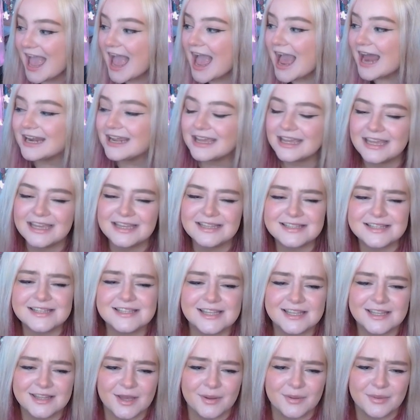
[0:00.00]
And I hate to
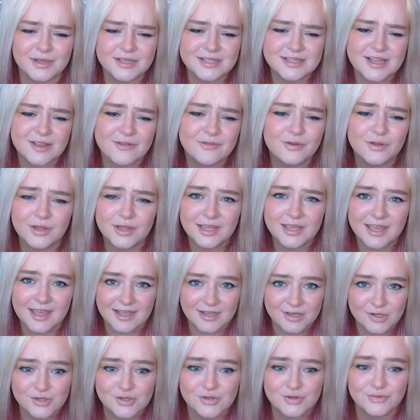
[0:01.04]
say that because I feel like it
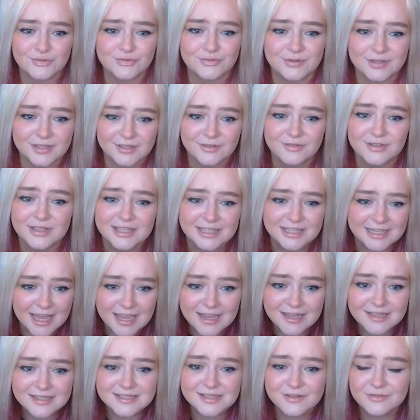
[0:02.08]
is really, really
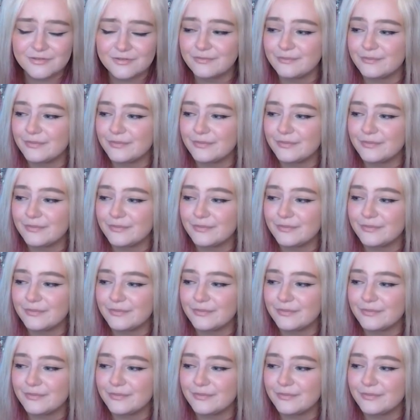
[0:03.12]
negative,